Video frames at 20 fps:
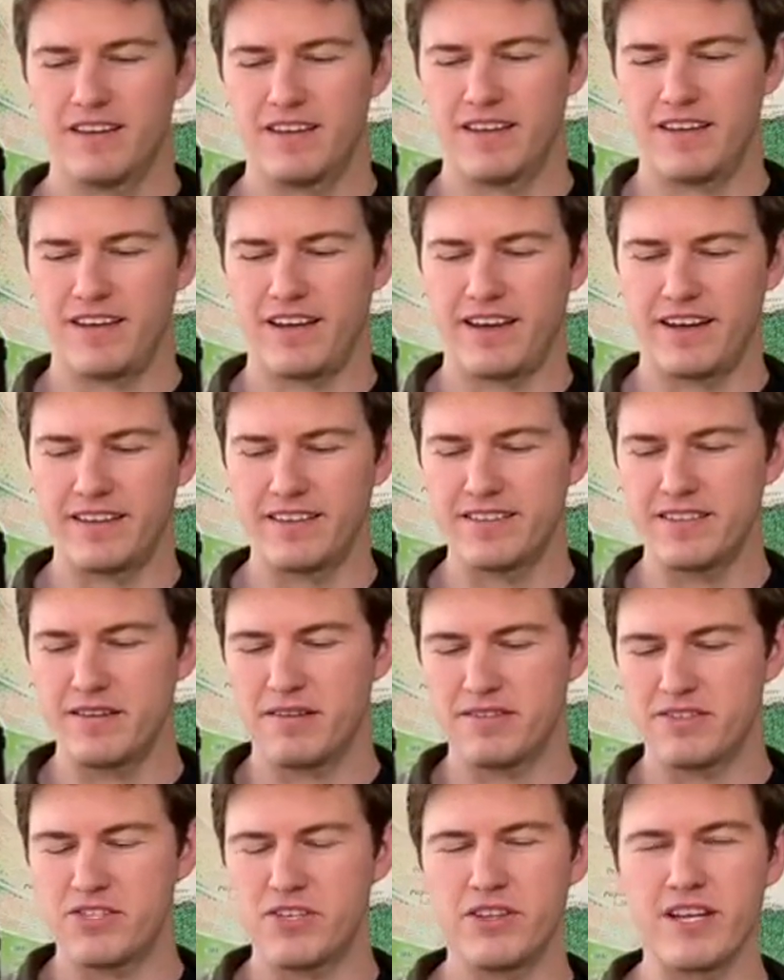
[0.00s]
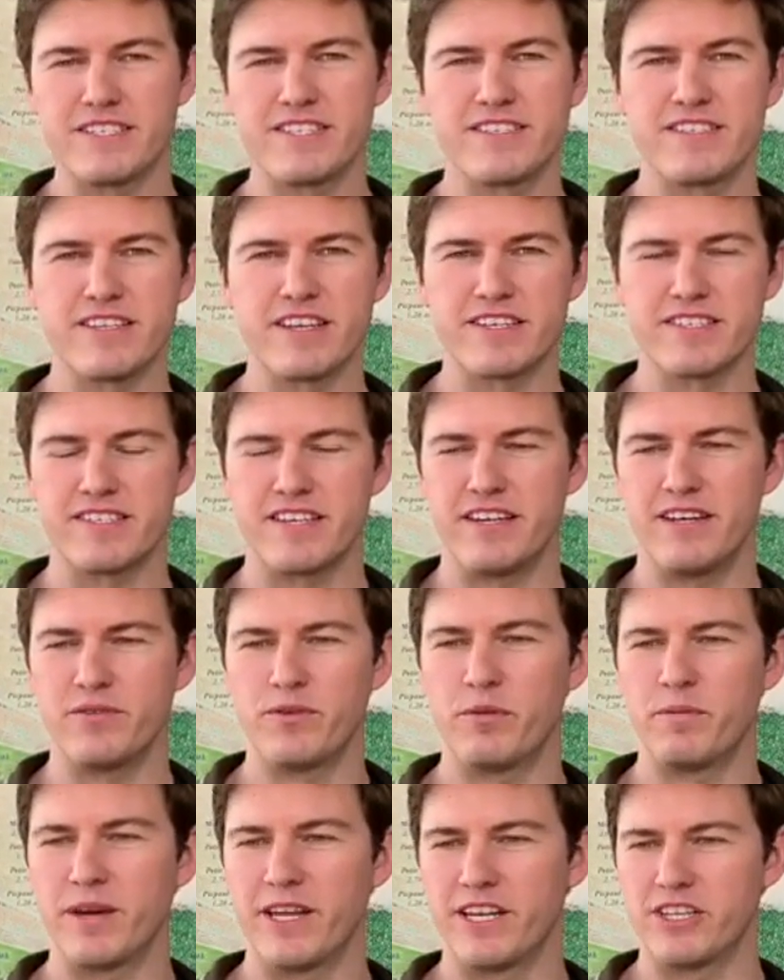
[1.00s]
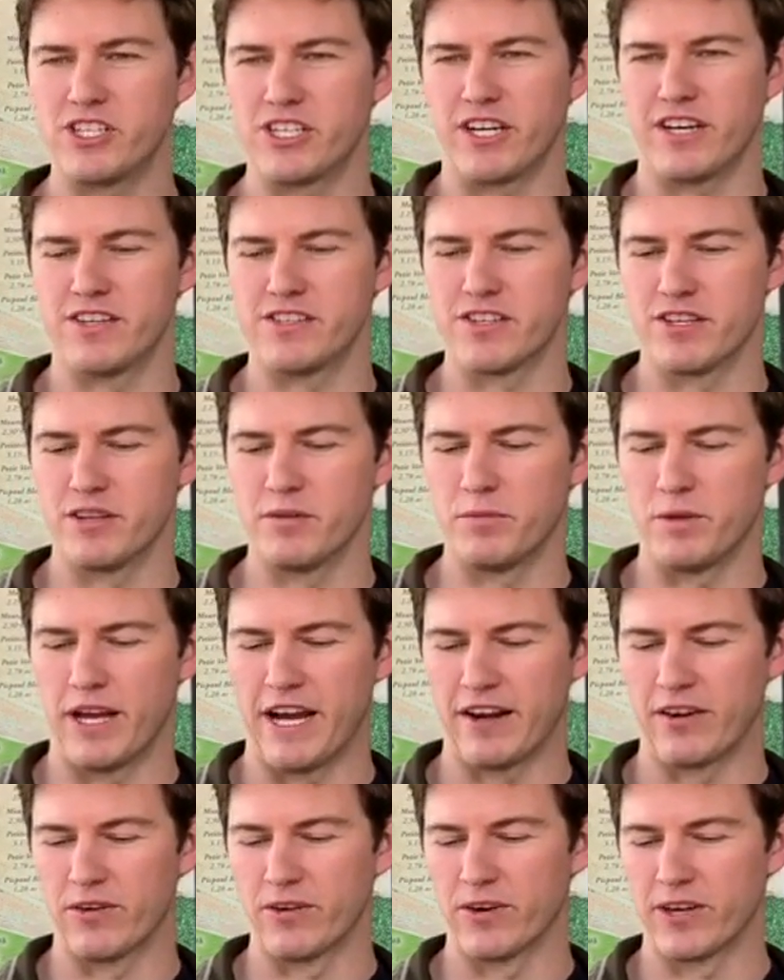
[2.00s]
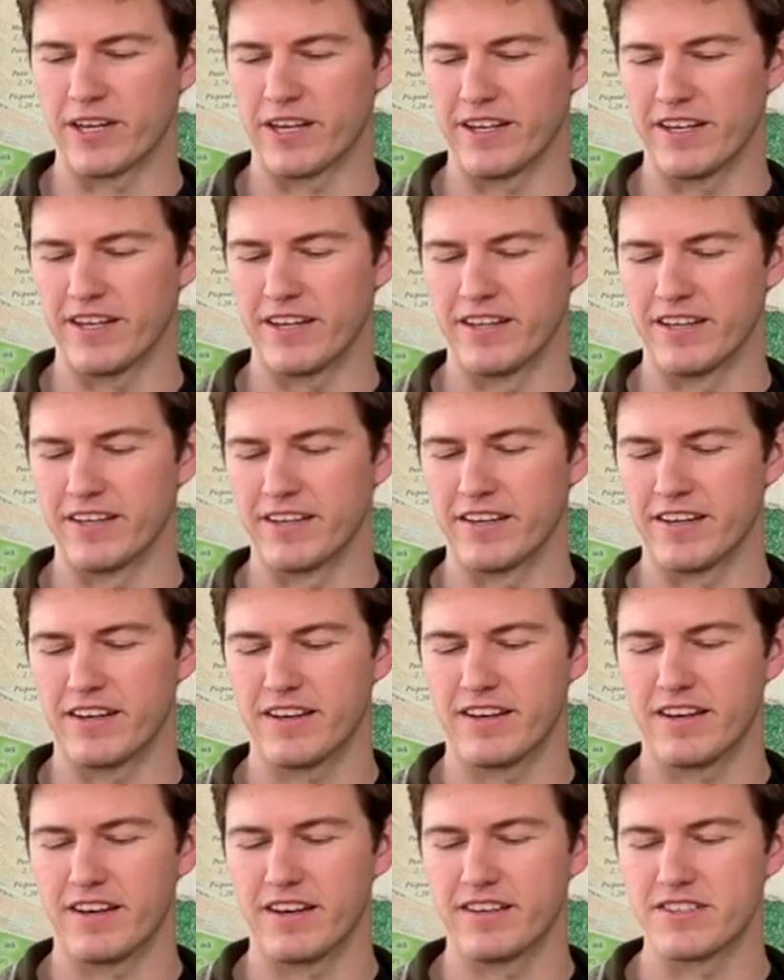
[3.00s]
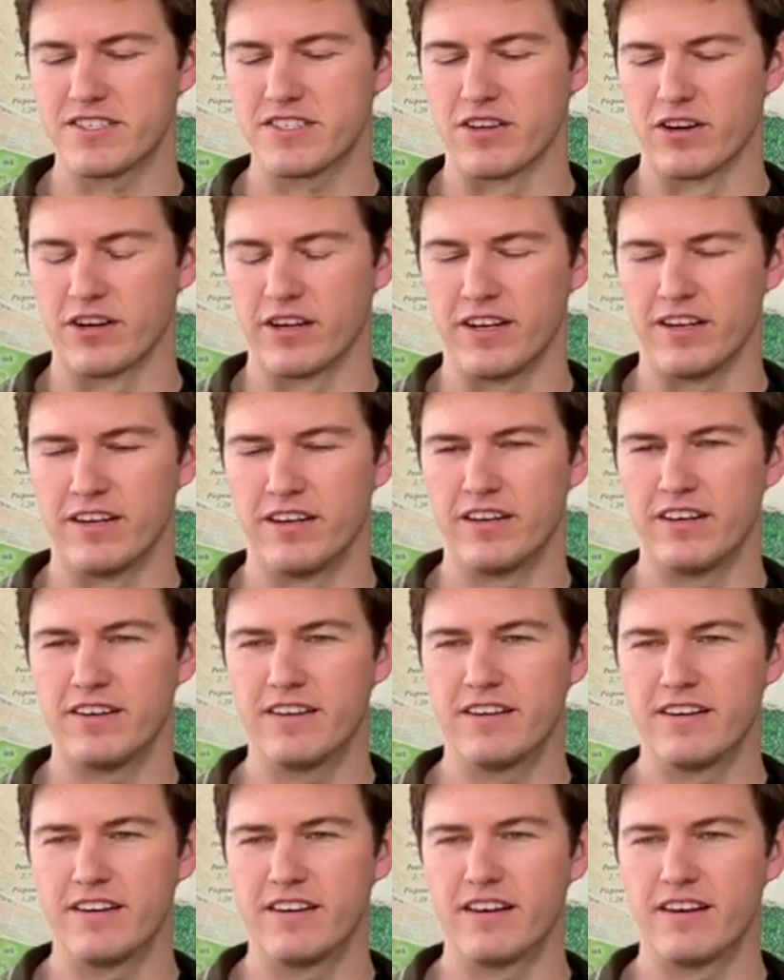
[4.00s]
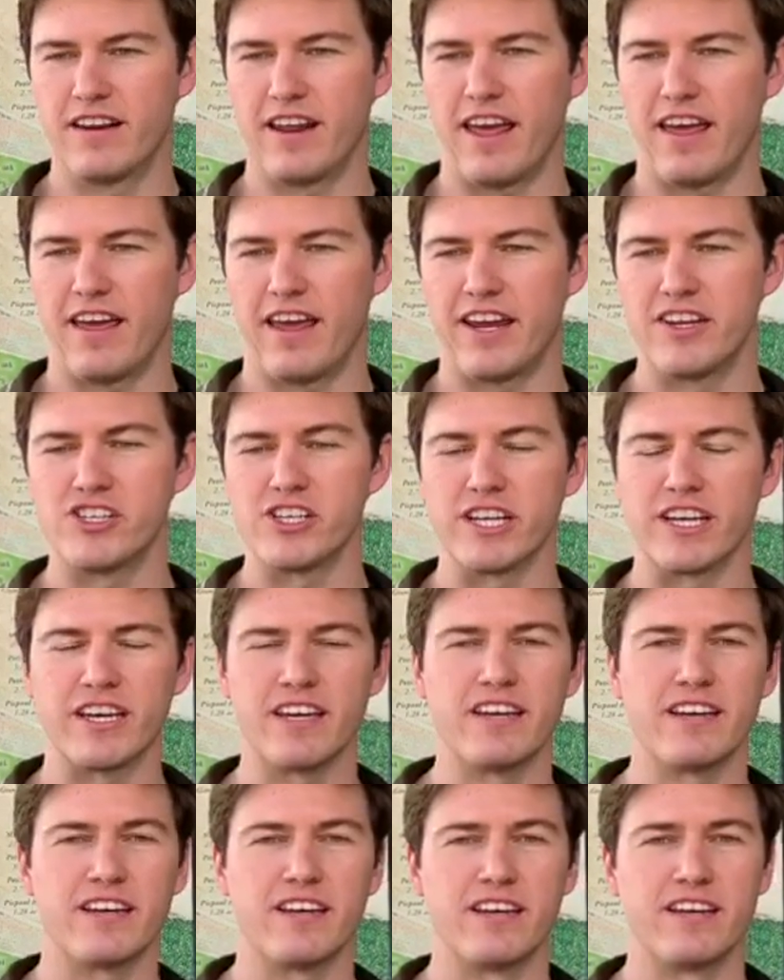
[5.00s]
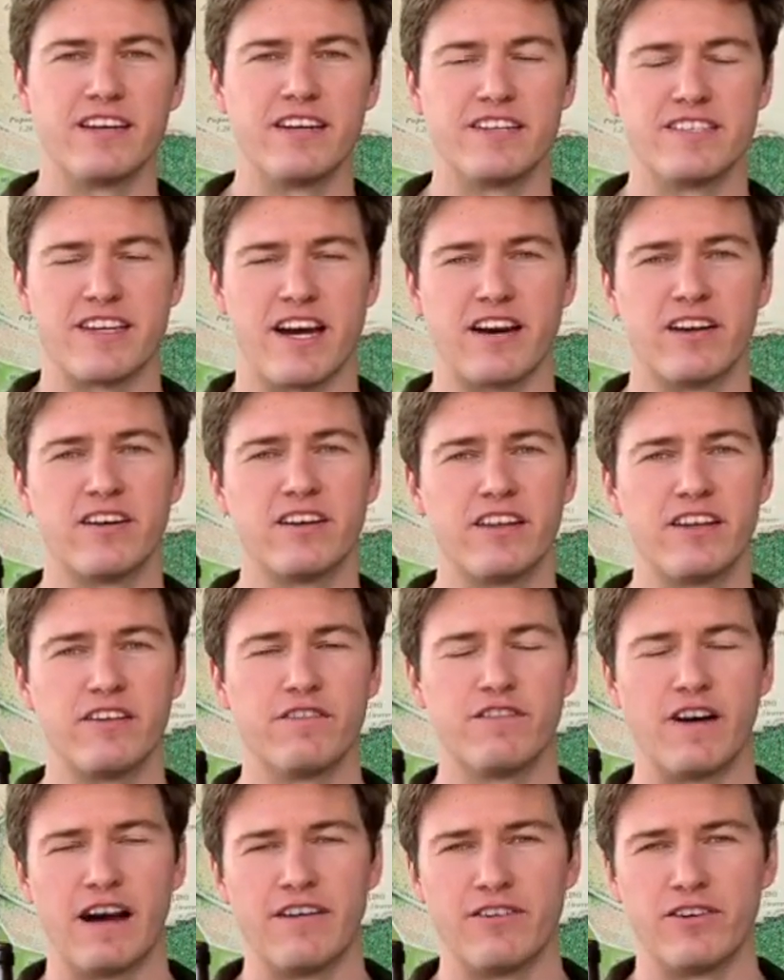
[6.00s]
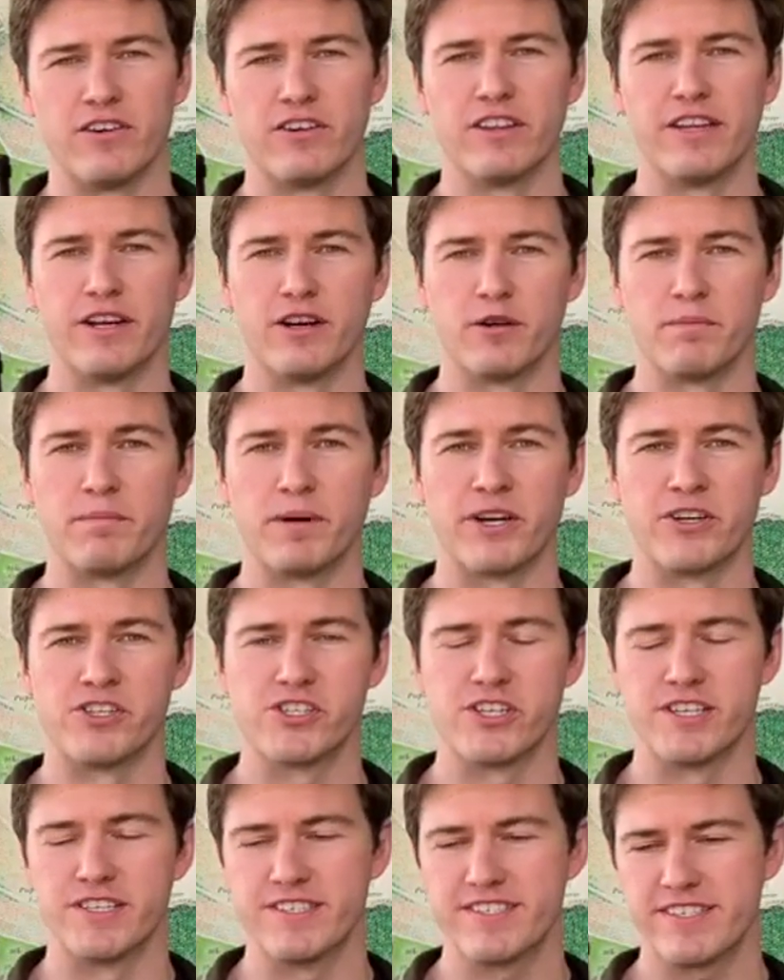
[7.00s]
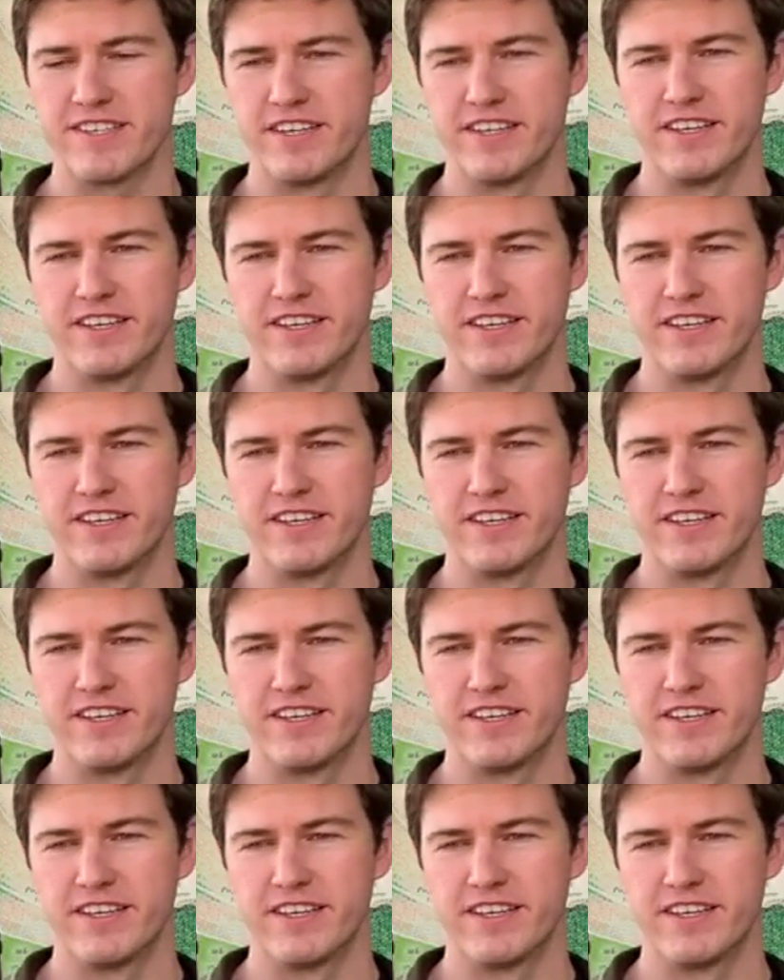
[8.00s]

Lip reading: Yeah, in 2016, we made a change on the Black Orchid and started aging it in entirely 500-liter puncheons.